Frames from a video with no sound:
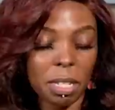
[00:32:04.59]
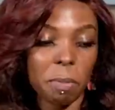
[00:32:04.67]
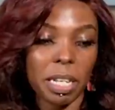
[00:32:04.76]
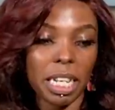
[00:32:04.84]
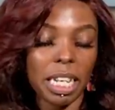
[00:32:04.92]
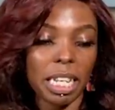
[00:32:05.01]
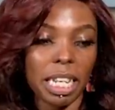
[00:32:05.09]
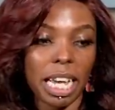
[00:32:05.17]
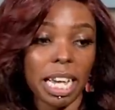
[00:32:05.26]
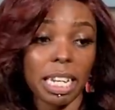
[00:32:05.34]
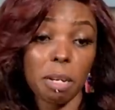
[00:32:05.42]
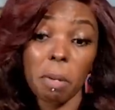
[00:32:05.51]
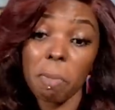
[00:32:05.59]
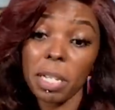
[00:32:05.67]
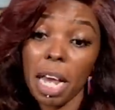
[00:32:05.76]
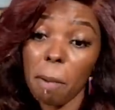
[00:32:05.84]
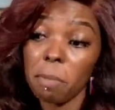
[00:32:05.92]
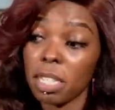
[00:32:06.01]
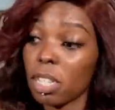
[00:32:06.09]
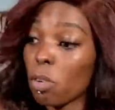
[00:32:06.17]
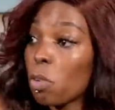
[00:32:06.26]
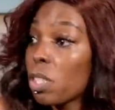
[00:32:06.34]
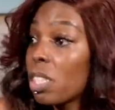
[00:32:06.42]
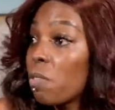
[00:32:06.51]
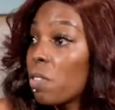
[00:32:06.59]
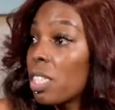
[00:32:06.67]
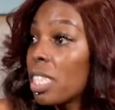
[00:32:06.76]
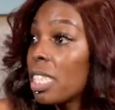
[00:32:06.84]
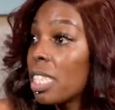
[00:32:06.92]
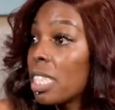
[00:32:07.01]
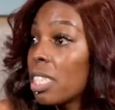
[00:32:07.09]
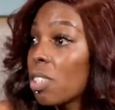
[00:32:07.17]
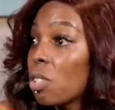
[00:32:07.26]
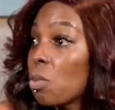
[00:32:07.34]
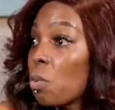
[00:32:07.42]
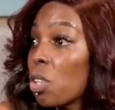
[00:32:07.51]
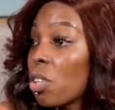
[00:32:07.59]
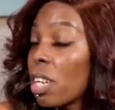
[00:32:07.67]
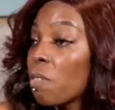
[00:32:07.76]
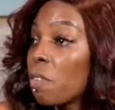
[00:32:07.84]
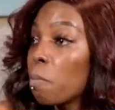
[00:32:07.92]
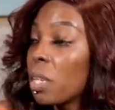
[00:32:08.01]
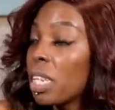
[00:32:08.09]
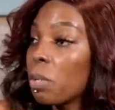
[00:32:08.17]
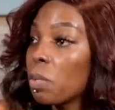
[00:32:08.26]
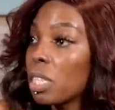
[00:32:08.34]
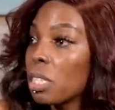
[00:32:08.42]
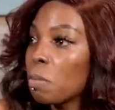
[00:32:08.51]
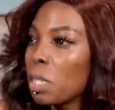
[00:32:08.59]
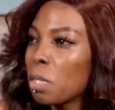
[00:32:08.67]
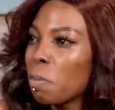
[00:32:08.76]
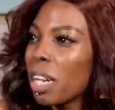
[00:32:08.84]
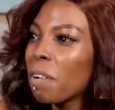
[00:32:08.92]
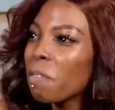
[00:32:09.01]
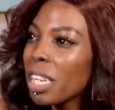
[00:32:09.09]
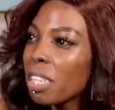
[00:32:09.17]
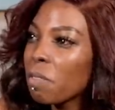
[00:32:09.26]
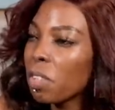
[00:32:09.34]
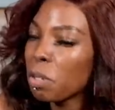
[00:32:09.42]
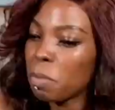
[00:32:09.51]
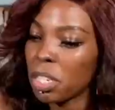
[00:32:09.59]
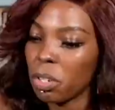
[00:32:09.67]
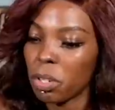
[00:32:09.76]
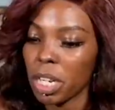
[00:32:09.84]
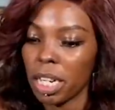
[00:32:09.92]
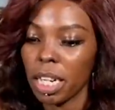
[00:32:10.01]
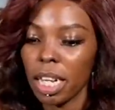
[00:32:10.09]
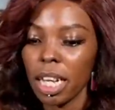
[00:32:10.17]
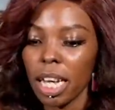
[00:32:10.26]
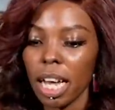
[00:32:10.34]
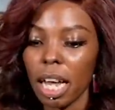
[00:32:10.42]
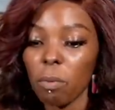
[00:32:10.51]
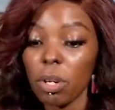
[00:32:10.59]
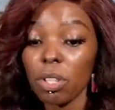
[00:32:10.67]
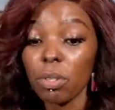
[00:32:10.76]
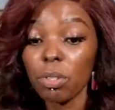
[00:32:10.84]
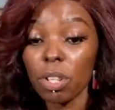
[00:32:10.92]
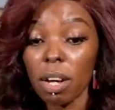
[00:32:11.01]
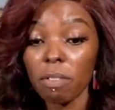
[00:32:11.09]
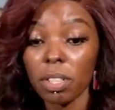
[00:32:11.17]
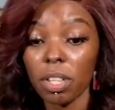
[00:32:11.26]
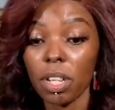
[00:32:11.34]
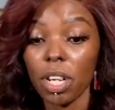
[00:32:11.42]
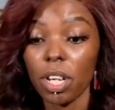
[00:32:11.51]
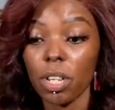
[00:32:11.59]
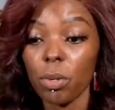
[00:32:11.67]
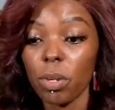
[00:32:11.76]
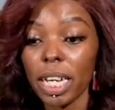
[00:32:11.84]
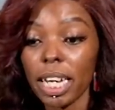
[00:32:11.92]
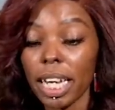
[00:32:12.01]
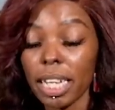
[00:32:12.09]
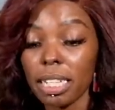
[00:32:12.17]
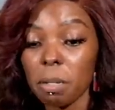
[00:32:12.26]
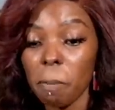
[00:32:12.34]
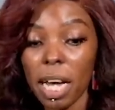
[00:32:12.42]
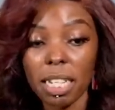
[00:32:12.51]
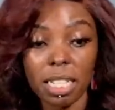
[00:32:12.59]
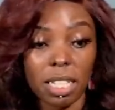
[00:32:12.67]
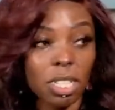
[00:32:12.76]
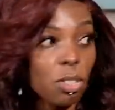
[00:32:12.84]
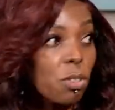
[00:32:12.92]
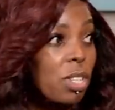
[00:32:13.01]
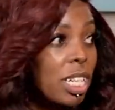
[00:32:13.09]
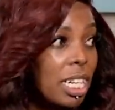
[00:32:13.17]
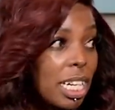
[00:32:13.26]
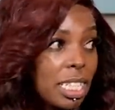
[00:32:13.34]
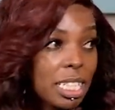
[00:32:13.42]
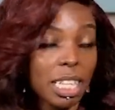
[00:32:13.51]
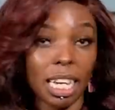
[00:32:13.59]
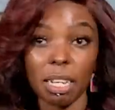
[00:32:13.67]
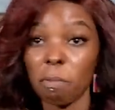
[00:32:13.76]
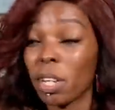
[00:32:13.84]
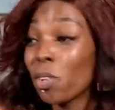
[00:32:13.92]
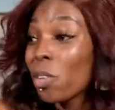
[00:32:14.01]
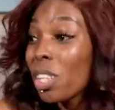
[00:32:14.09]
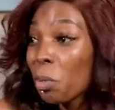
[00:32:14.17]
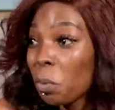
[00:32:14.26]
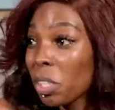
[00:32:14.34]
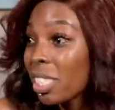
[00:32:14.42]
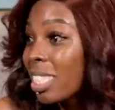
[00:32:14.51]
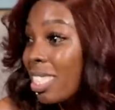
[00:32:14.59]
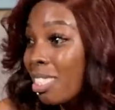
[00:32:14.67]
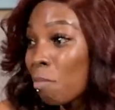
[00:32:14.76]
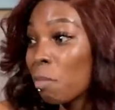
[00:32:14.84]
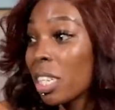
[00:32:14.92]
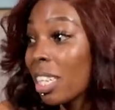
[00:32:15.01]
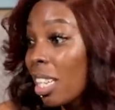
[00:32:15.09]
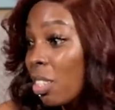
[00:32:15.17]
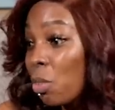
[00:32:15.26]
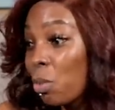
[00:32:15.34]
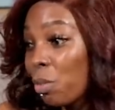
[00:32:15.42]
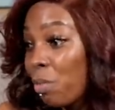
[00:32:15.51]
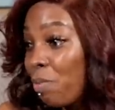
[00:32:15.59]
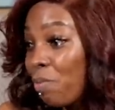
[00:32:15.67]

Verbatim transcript: is the beginning and the end and maybe it happens across different cities because when you get familiar with a space but i find it very mediocre and when you travel you get expanded to realize that by the way the world is bigger than you